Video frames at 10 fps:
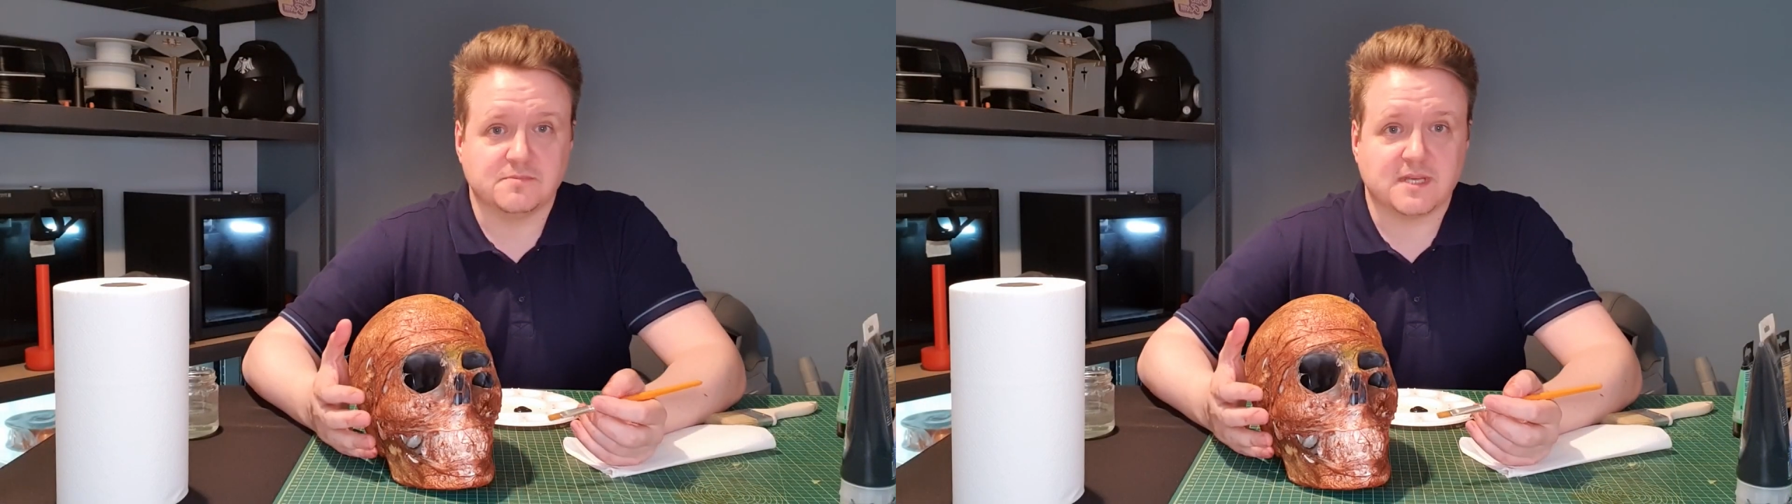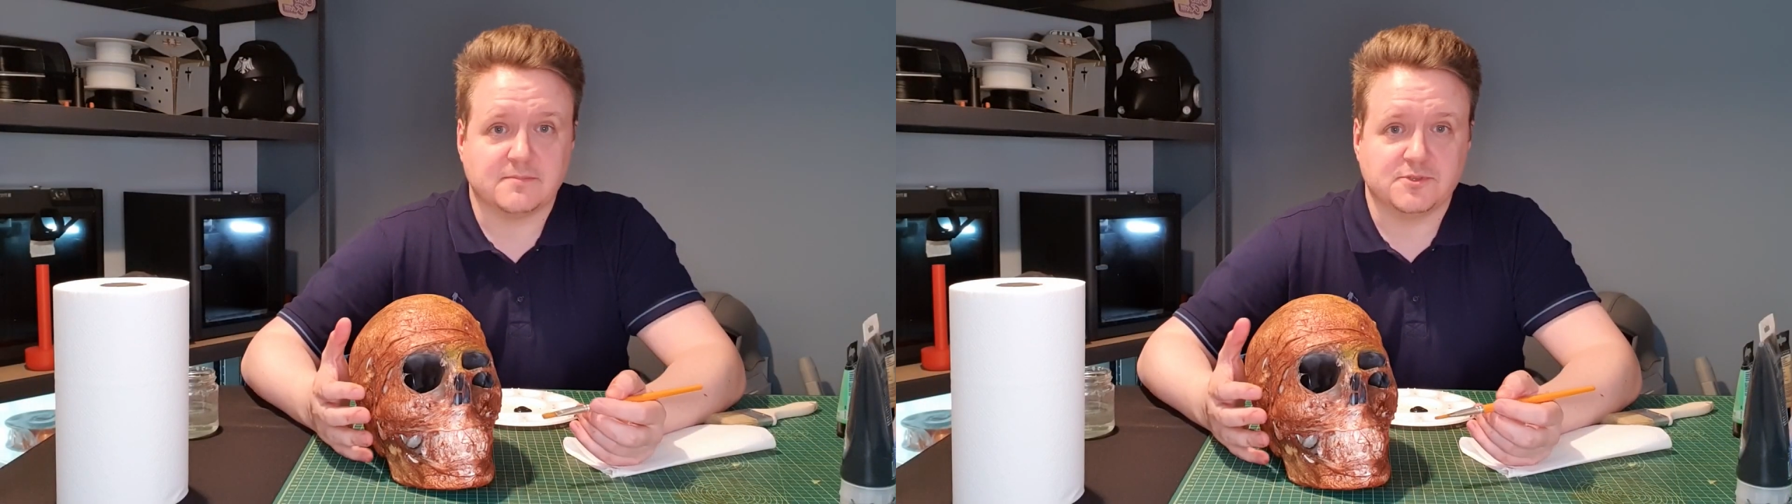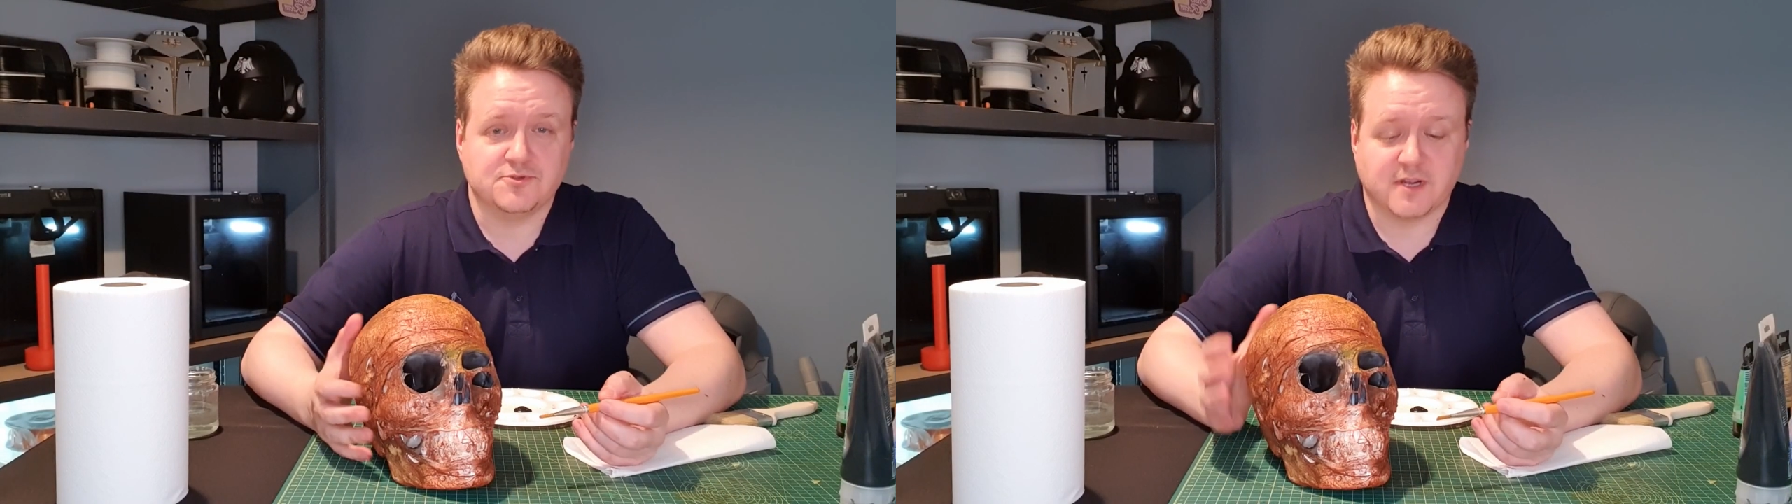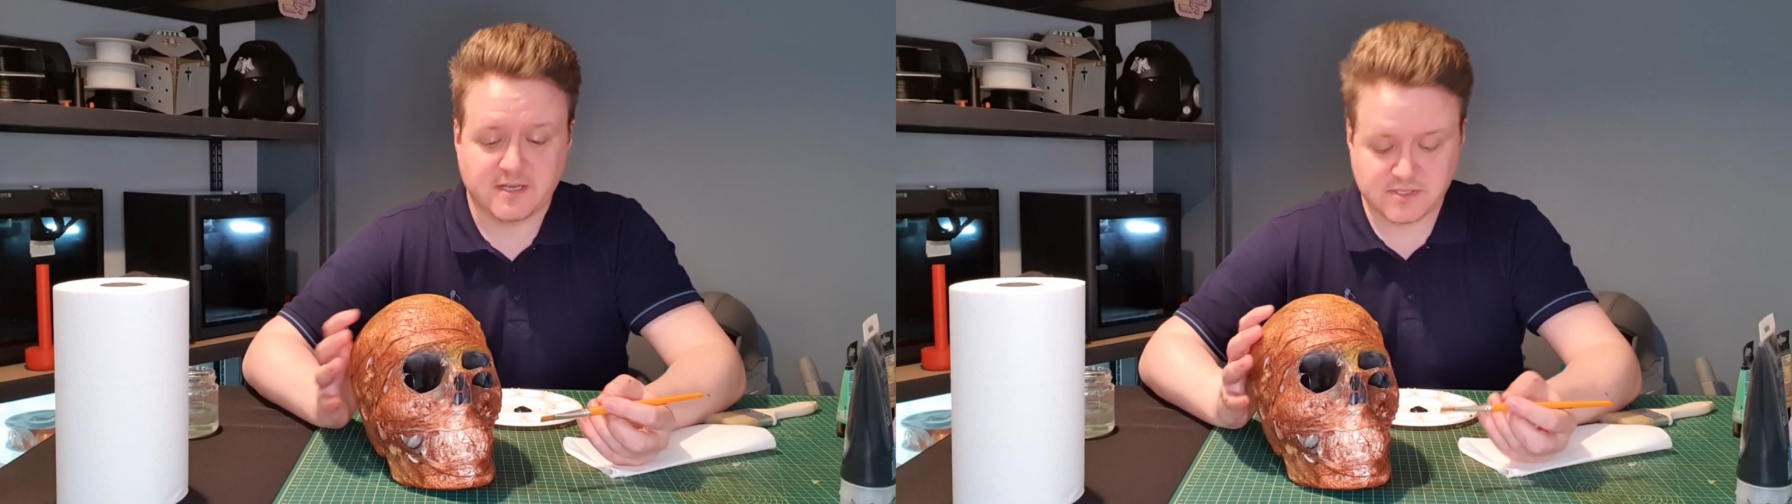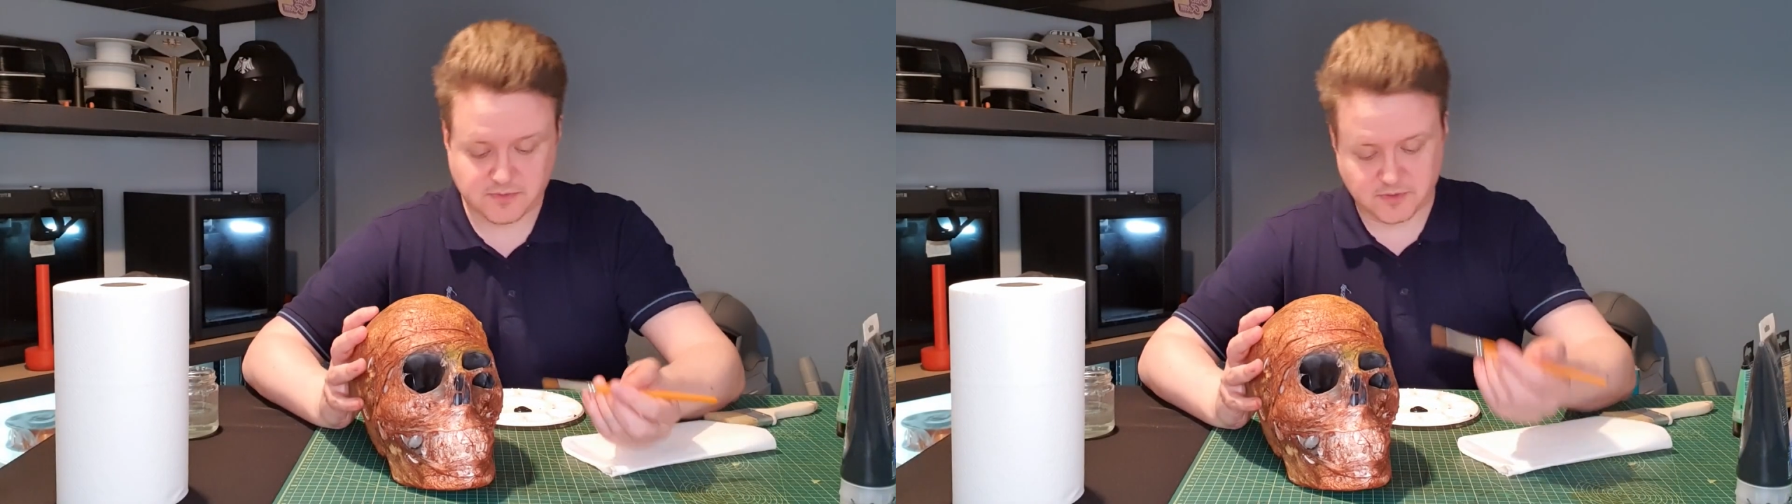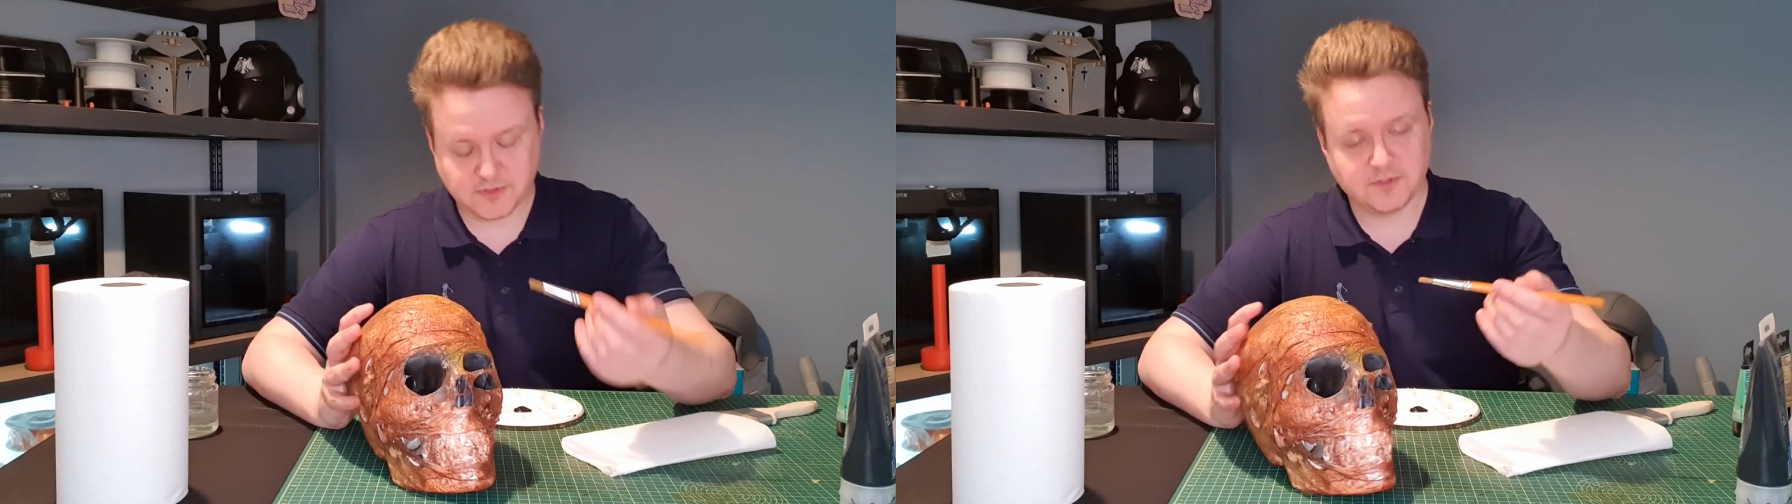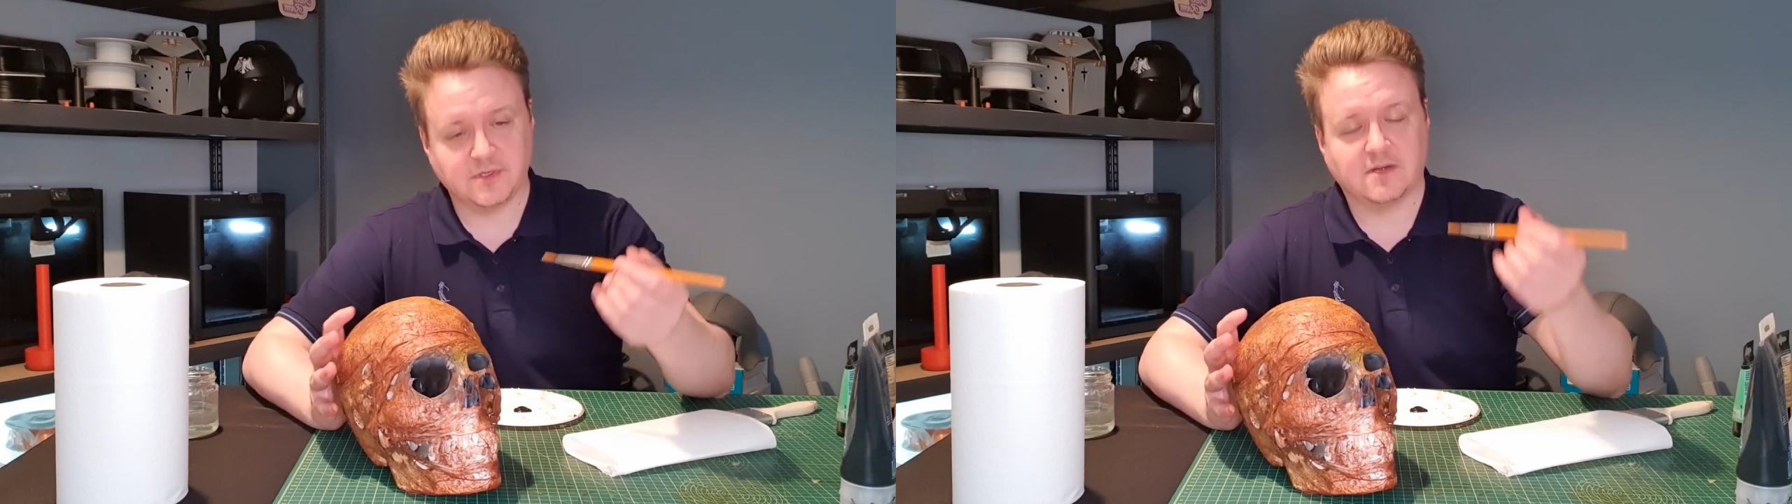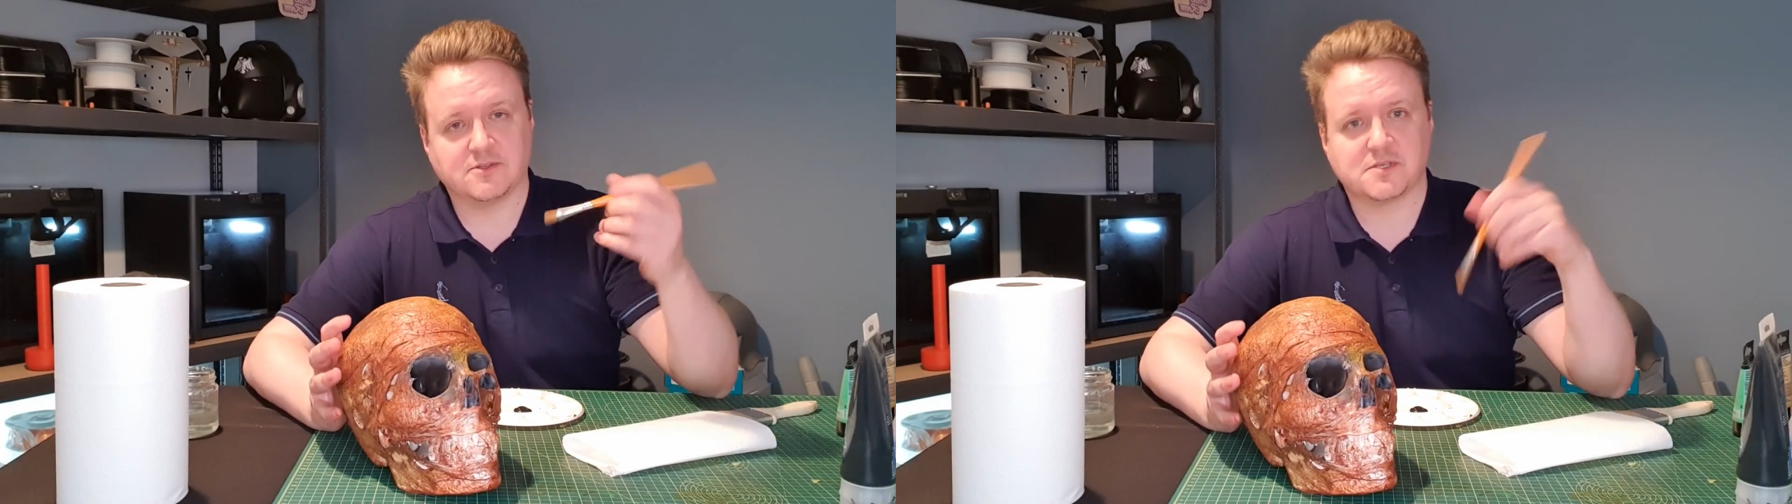time to dry. So what we're going to do
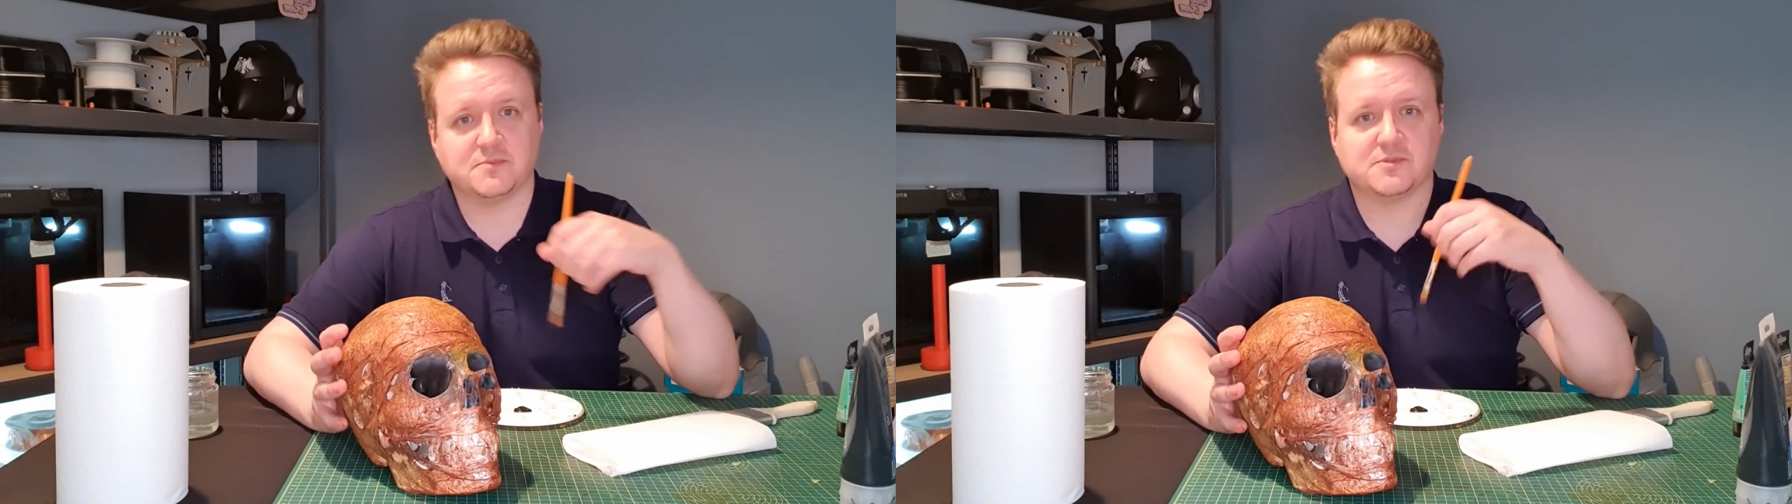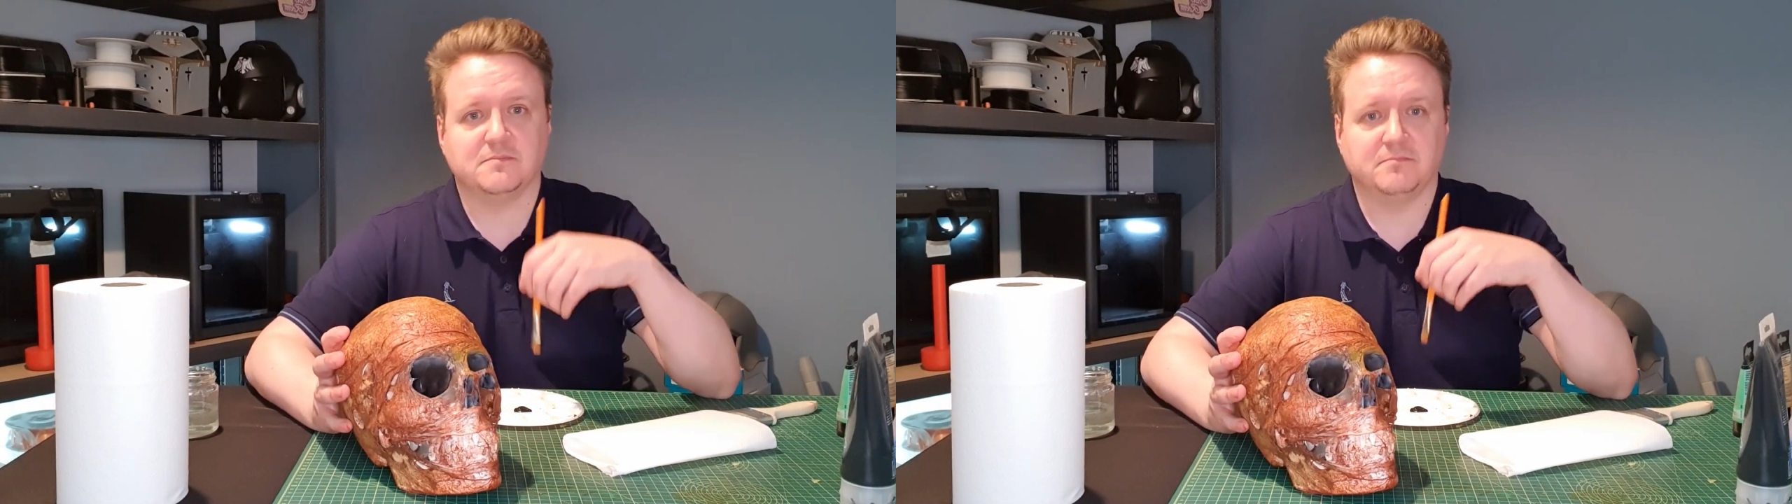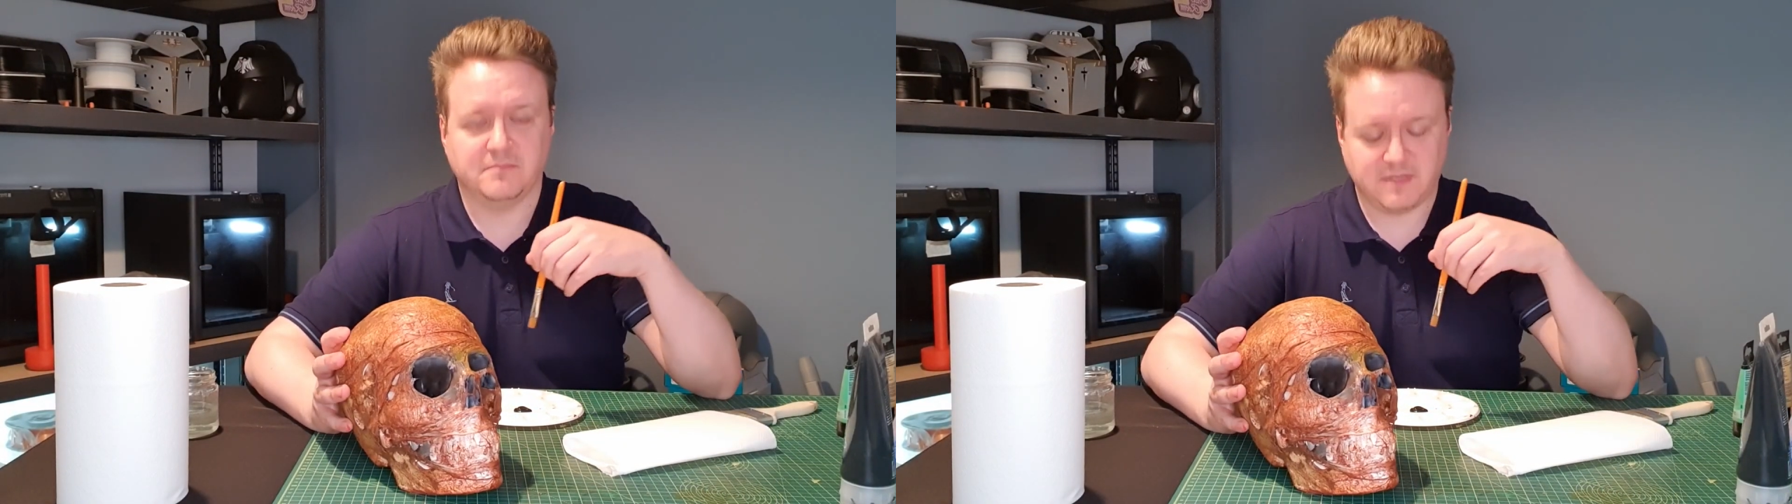now is come with some